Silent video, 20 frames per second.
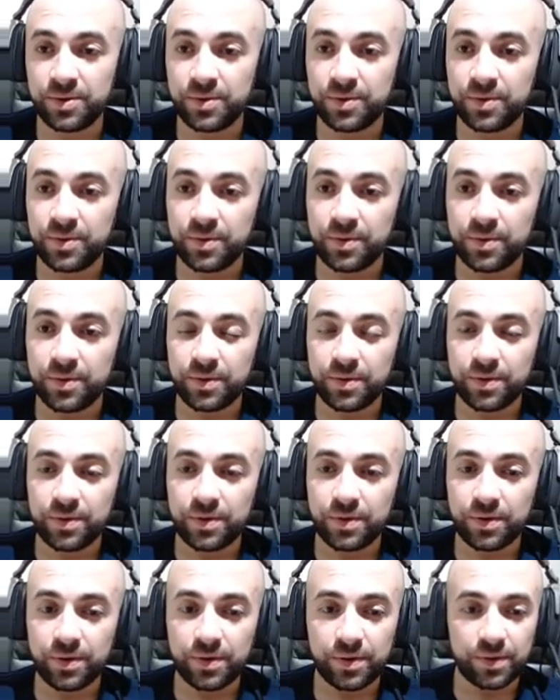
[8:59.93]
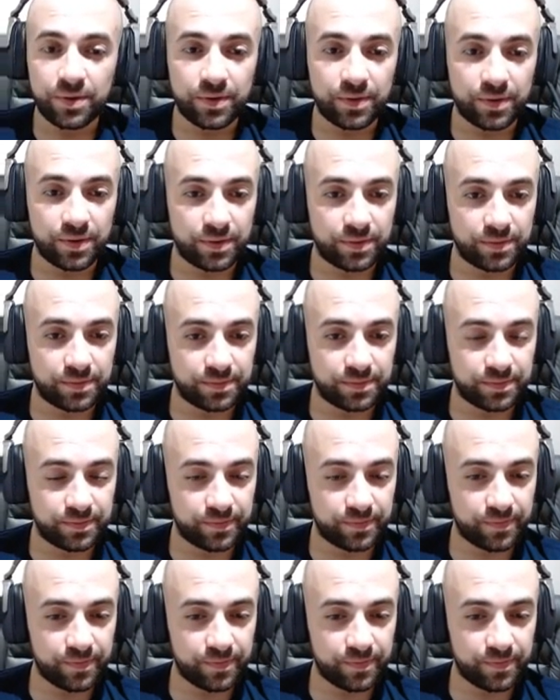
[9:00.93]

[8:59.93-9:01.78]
Nothing is said.